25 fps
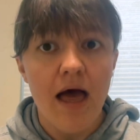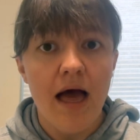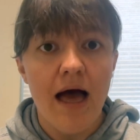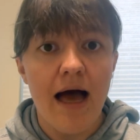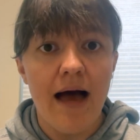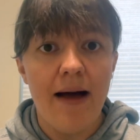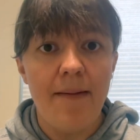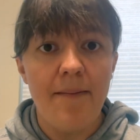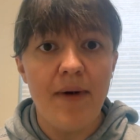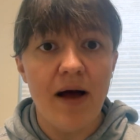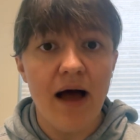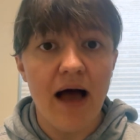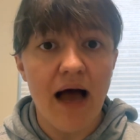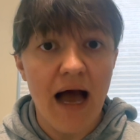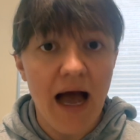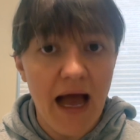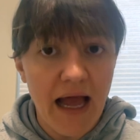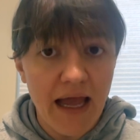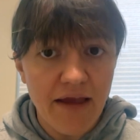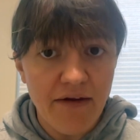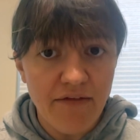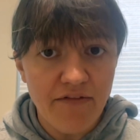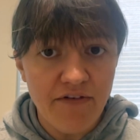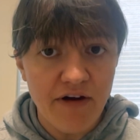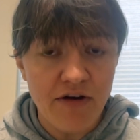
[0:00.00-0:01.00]
Um,
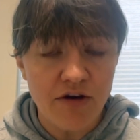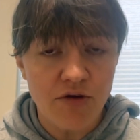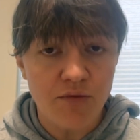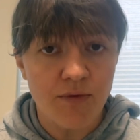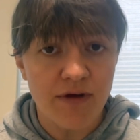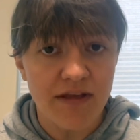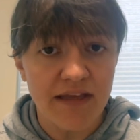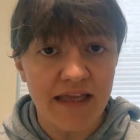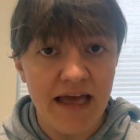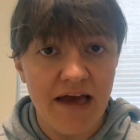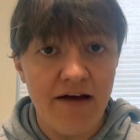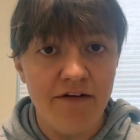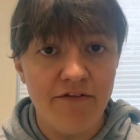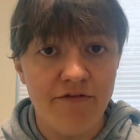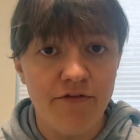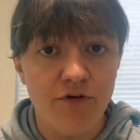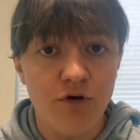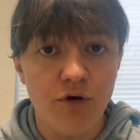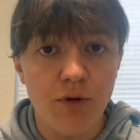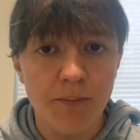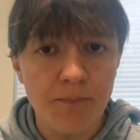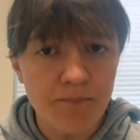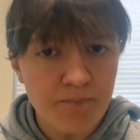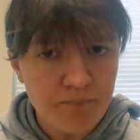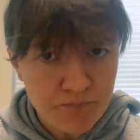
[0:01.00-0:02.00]
I found it really
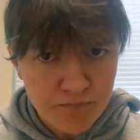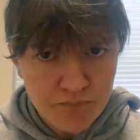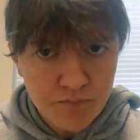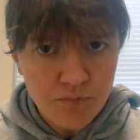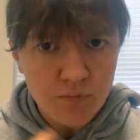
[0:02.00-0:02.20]
helpful